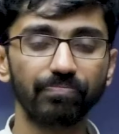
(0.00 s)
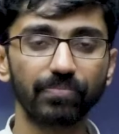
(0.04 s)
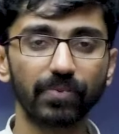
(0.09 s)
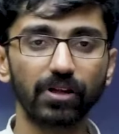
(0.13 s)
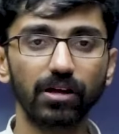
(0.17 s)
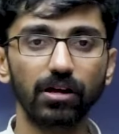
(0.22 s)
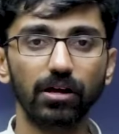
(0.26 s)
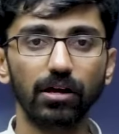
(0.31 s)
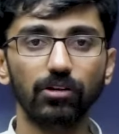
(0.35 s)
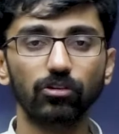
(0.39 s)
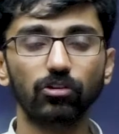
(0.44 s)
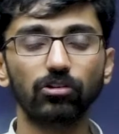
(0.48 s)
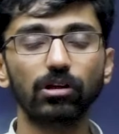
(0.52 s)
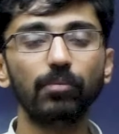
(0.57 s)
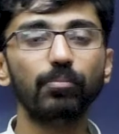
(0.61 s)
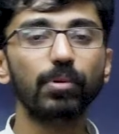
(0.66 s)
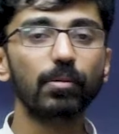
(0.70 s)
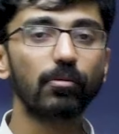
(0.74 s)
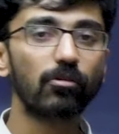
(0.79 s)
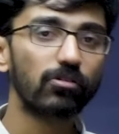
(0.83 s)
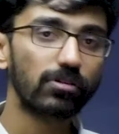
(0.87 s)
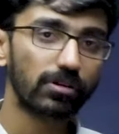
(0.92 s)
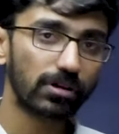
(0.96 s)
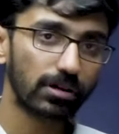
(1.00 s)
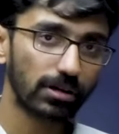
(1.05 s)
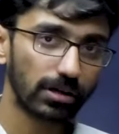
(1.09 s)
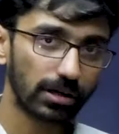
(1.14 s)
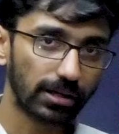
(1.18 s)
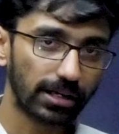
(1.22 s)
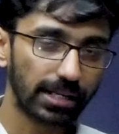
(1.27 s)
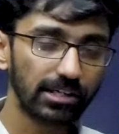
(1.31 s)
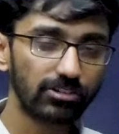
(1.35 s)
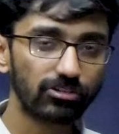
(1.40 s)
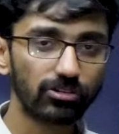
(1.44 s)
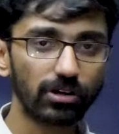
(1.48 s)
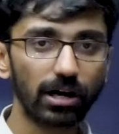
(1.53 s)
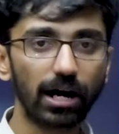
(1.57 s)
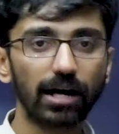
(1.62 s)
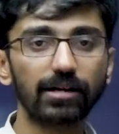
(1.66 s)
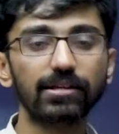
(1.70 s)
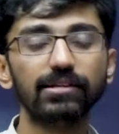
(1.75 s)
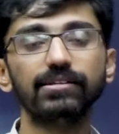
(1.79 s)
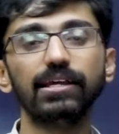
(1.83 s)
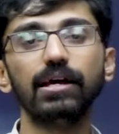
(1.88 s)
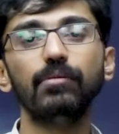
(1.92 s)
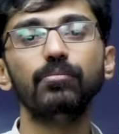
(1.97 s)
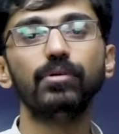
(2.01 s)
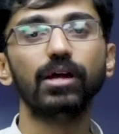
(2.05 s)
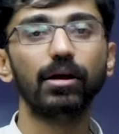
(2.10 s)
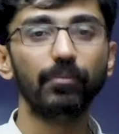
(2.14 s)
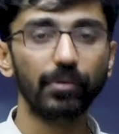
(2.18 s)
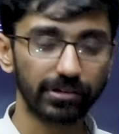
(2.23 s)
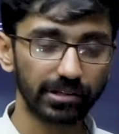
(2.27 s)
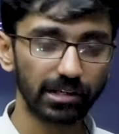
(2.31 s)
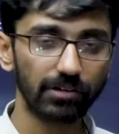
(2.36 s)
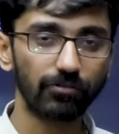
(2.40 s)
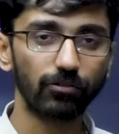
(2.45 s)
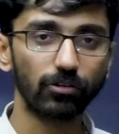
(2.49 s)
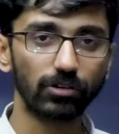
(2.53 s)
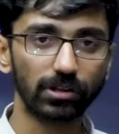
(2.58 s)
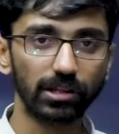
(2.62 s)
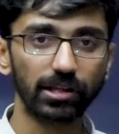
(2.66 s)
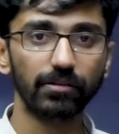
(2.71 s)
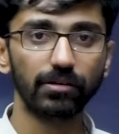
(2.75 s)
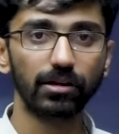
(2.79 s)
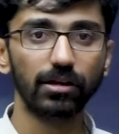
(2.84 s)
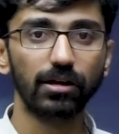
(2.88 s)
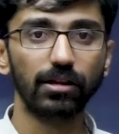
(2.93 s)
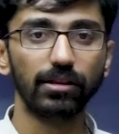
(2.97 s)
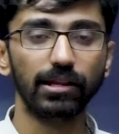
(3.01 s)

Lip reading: So some people would teach at the same time itself only.